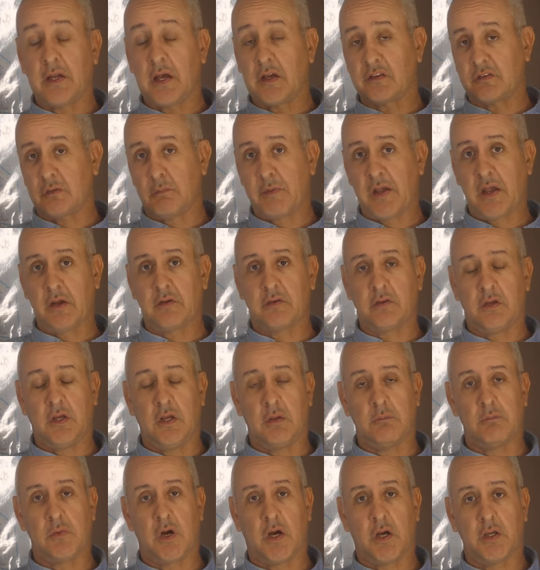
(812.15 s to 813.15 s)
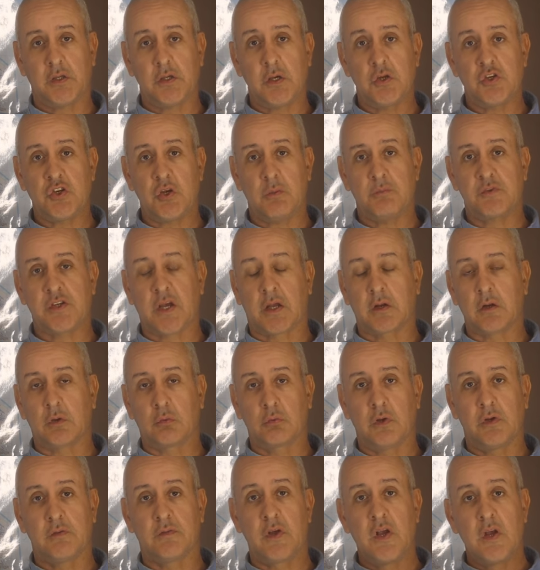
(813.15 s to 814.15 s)
and that's about to hit my YouTube
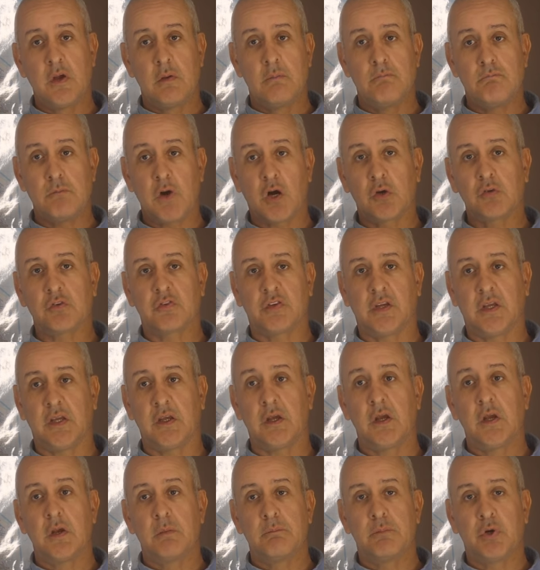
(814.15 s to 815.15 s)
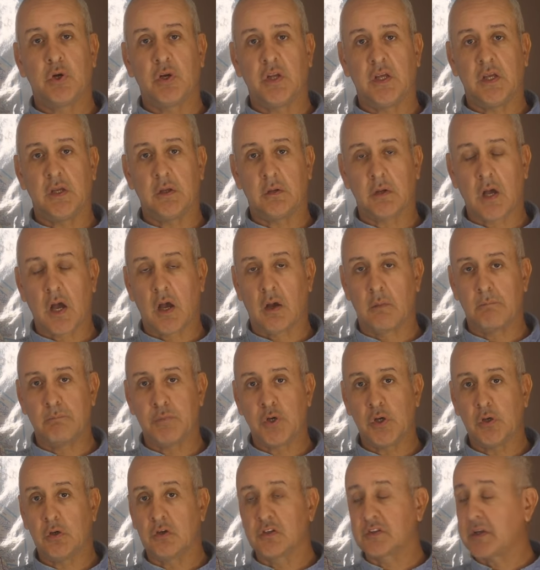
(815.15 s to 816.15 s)
channel with multi pulley
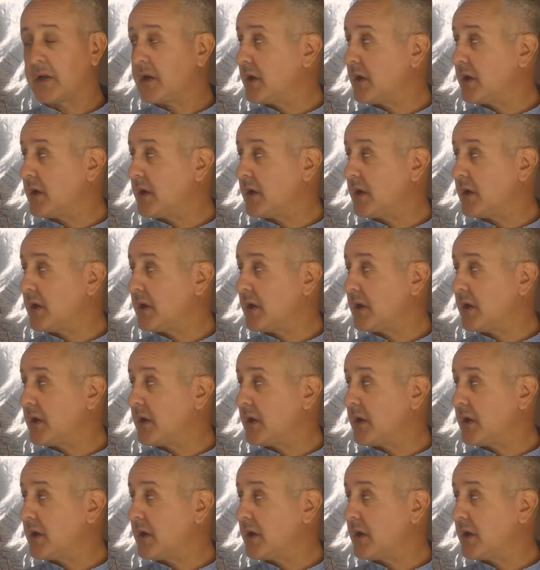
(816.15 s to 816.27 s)
pulls.